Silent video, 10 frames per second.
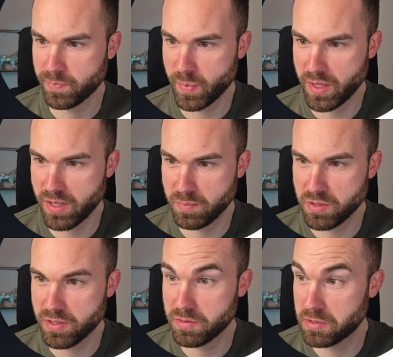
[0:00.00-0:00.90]
yep,
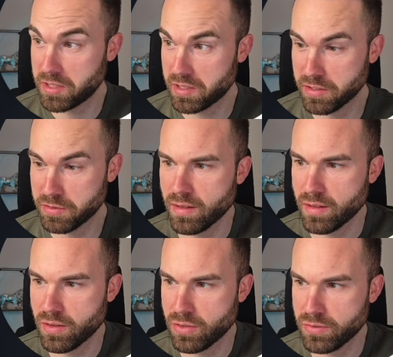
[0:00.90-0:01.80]
here we go.
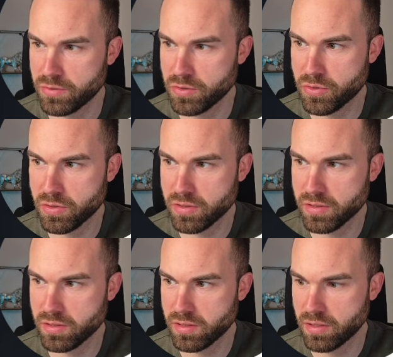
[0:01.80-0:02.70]
Off to cause
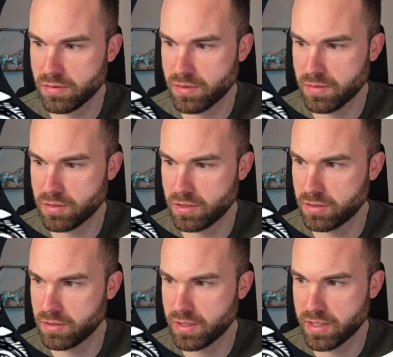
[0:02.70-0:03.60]
a
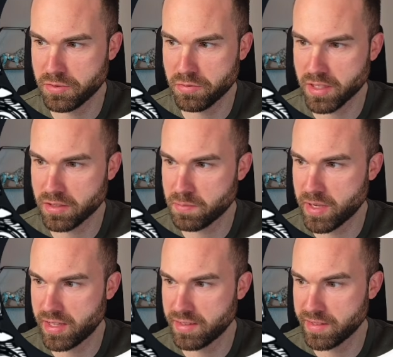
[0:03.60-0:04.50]
kerfuffle. And we got the
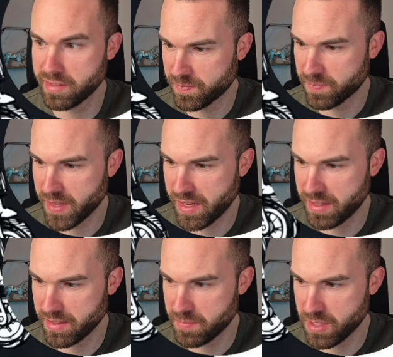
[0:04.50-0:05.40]
panda.
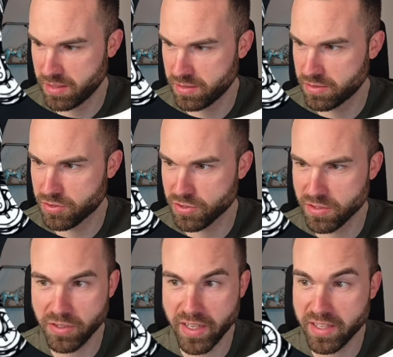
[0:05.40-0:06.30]
And I mean,
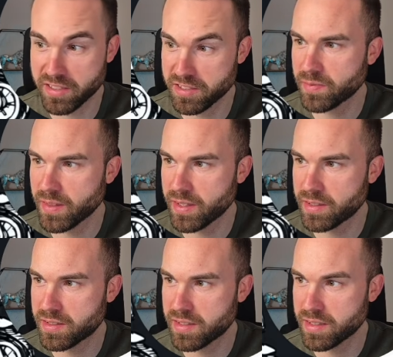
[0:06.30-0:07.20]
just look at it.
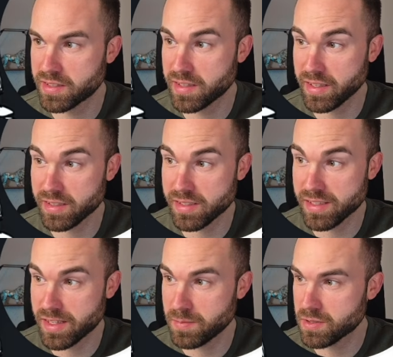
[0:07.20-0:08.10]
It's the exact
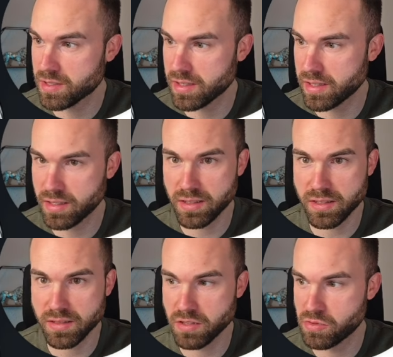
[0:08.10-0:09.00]
same style
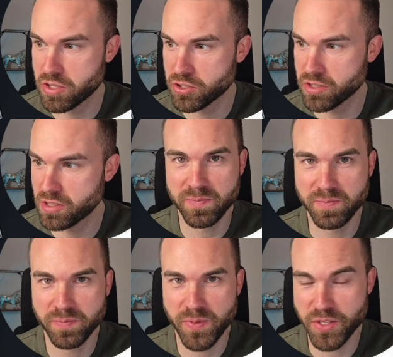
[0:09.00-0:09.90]
as the original.
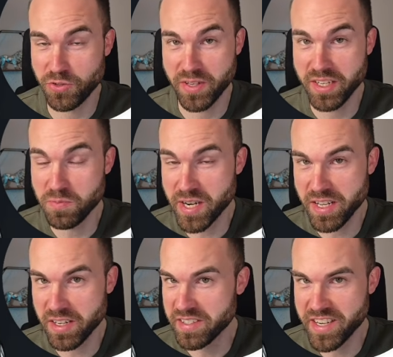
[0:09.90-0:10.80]
So Nano
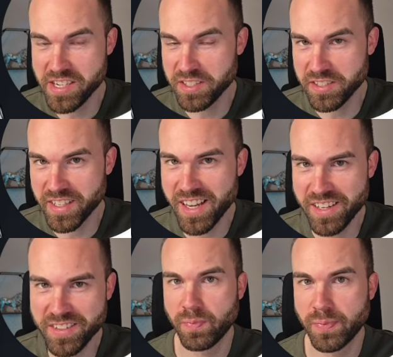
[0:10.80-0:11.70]
Banana nailed it
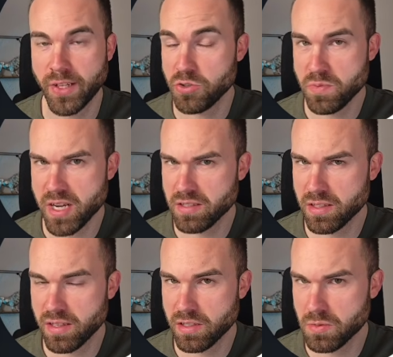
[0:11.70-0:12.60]
again. Now you might
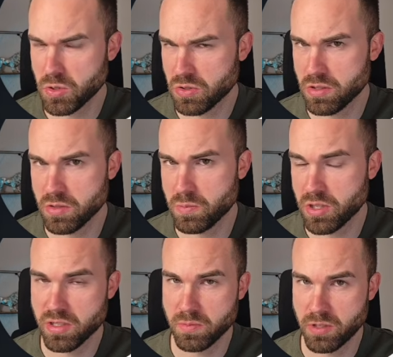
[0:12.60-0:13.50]
say this was also
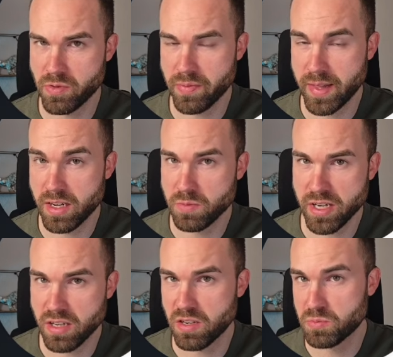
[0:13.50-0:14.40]
possible with Nano
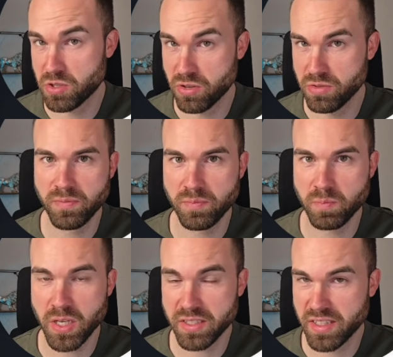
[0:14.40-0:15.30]
Banana Pro,
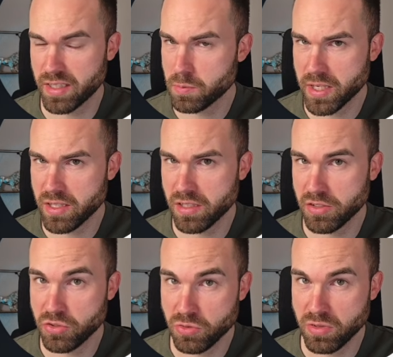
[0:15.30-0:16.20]
but Nano Banana
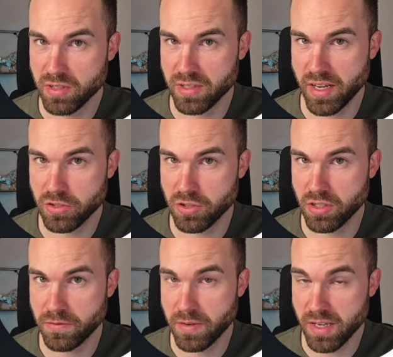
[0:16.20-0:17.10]
2 is
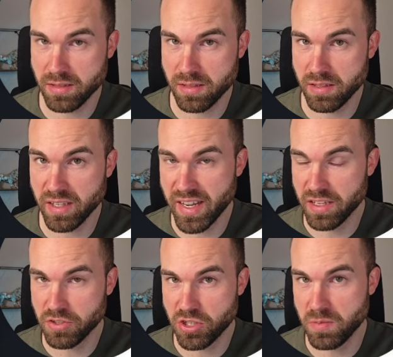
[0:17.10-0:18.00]
actually faster
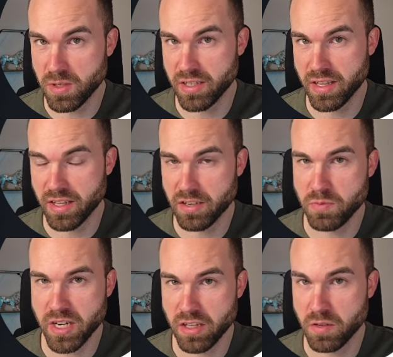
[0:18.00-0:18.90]
and cheaper than Nano
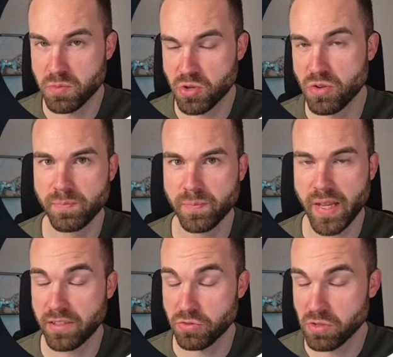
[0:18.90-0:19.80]
Banana Pro.
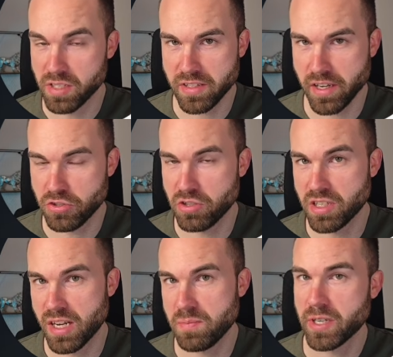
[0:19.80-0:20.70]
And Google is actually
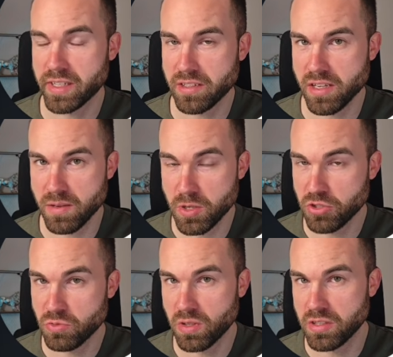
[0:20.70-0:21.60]
claiming that the
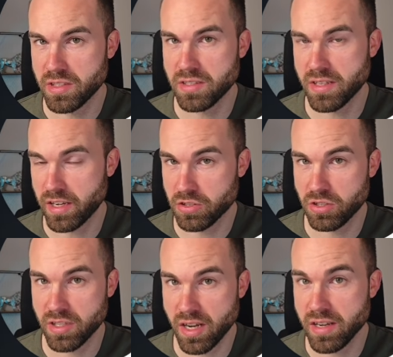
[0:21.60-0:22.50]
image quality is
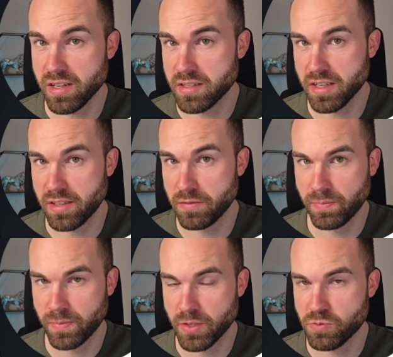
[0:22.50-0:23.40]
actually higher
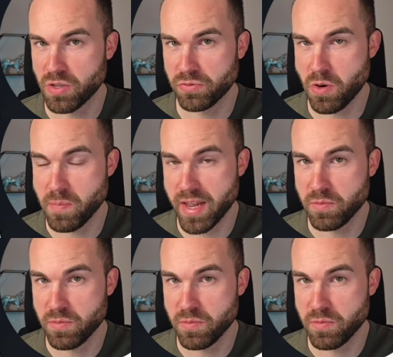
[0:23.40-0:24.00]
than the one from Nano